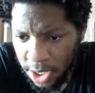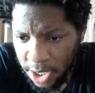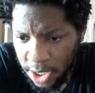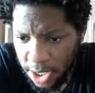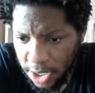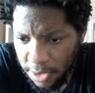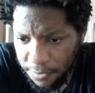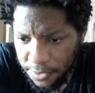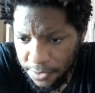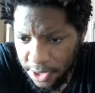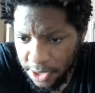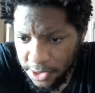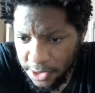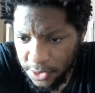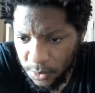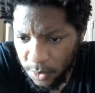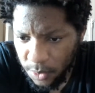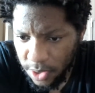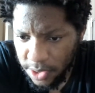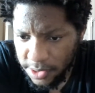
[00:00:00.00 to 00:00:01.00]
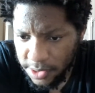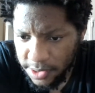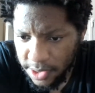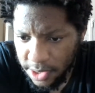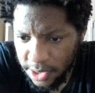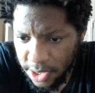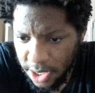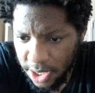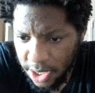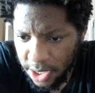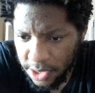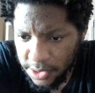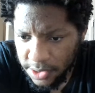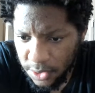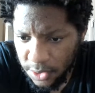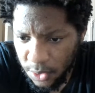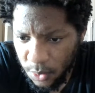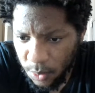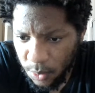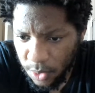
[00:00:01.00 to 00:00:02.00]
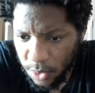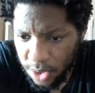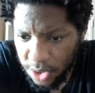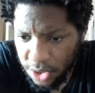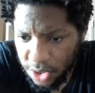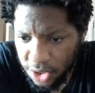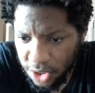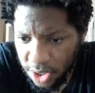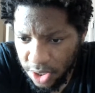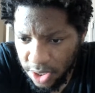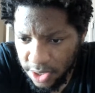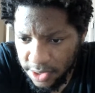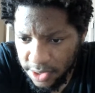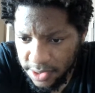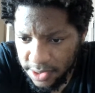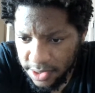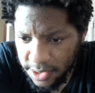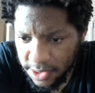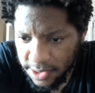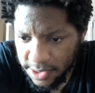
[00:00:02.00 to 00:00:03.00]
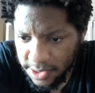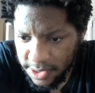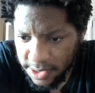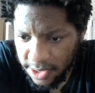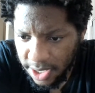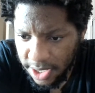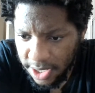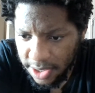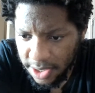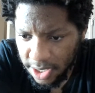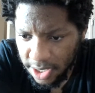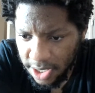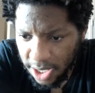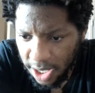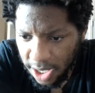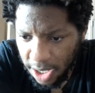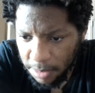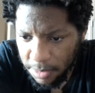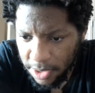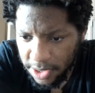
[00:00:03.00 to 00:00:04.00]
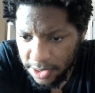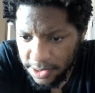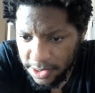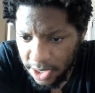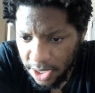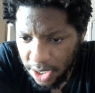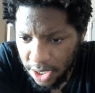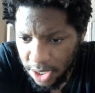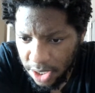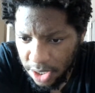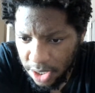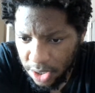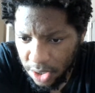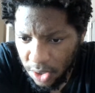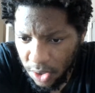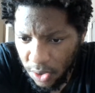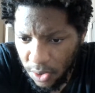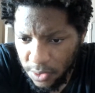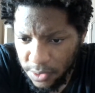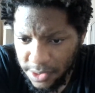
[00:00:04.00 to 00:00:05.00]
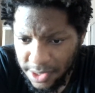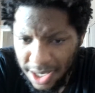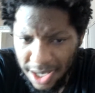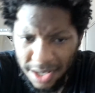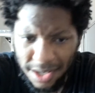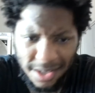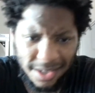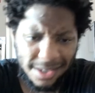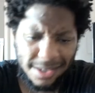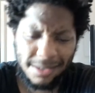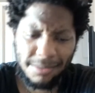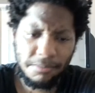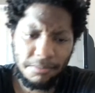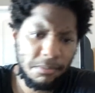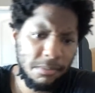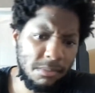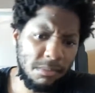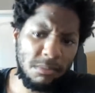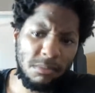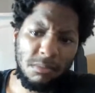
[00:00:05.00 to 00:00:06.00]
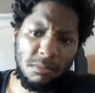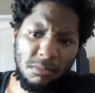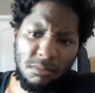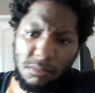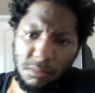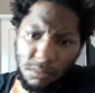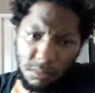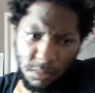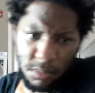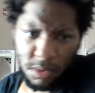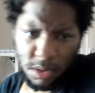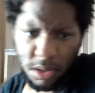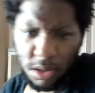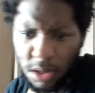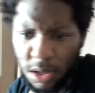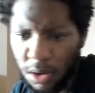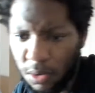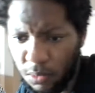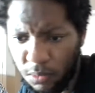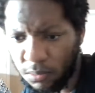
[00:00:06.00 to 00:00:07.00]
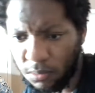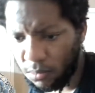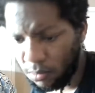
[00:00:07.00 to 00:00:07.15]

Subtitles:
If this was the Knicks, you would just slay the comments and curse at us. No.